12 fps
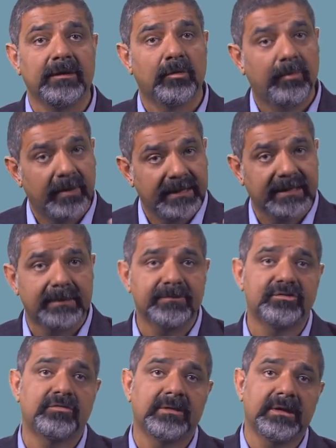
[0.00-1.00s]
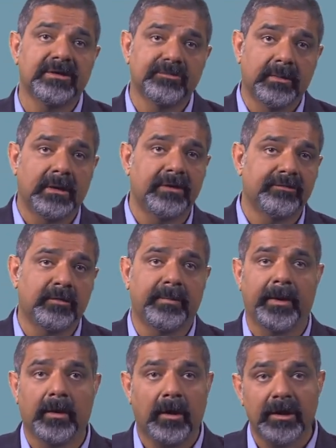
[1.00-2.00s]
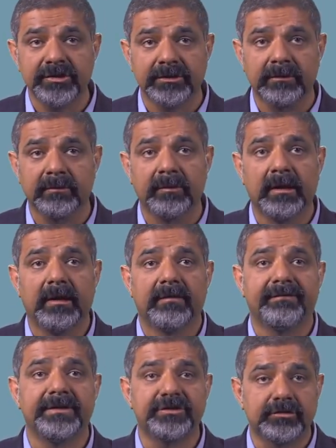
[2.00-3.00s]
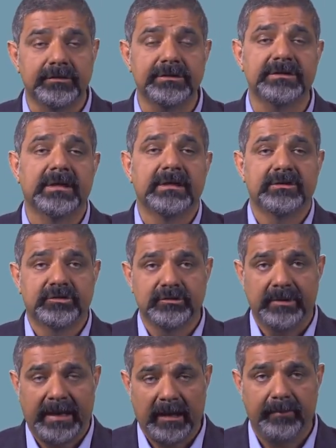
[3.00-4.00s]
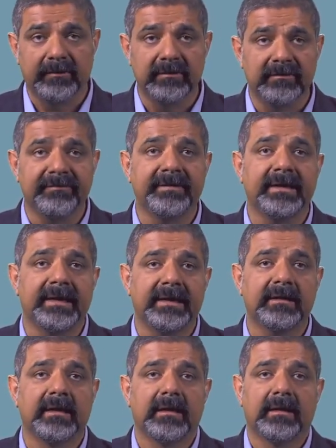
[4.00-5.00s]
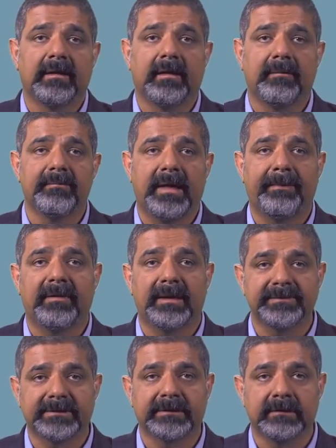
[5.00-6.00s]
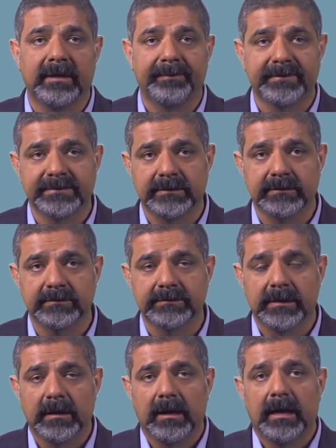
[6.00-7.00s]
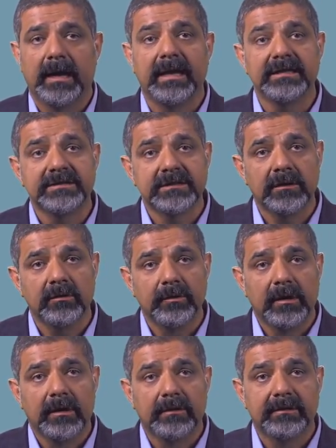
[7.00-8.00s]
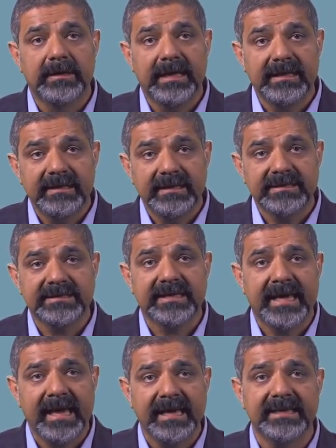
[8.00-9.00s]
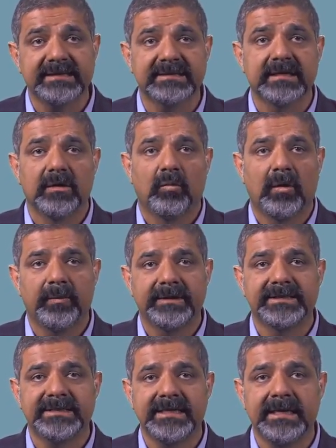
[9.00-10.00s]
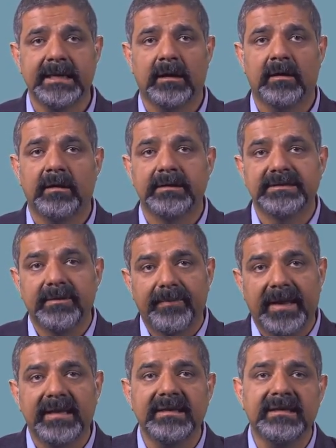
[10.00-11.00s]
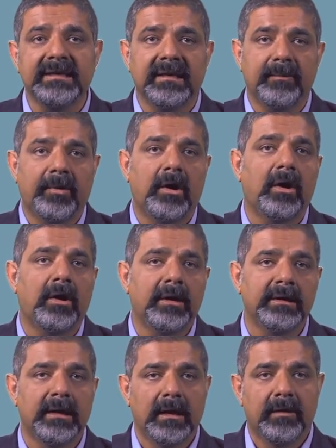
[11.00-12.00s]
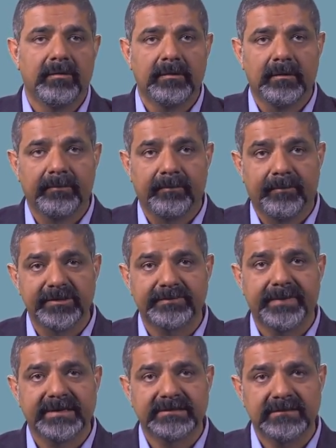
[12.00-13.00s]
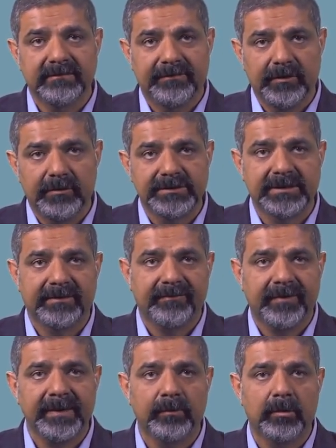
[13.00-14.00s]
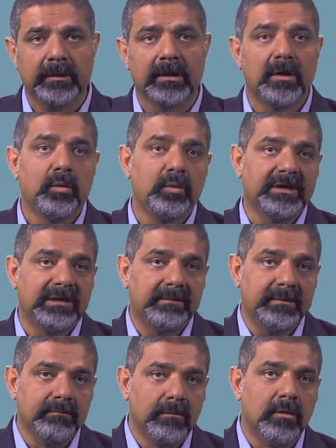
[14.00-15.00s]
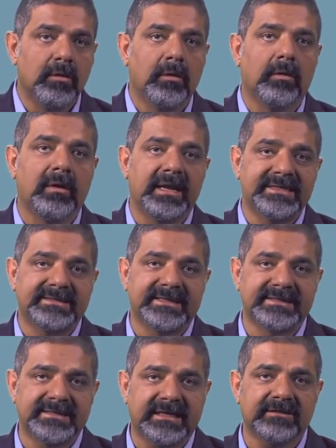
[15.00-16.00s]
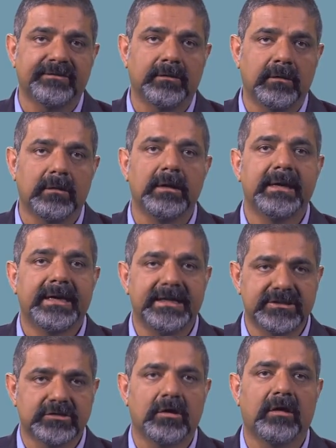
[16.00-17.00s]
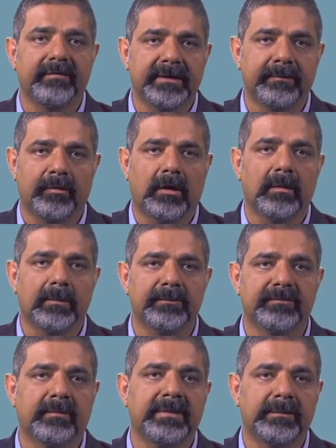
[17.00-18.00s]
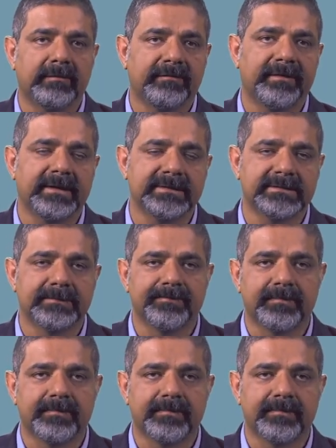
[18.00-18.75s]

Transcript: your brain chemistry, as well as your biological features to help alleviate epileptical episodes. And so in this case, what we see are, depending upon the perspective heuristic framework, we can be more or less successful in solving problems that people face.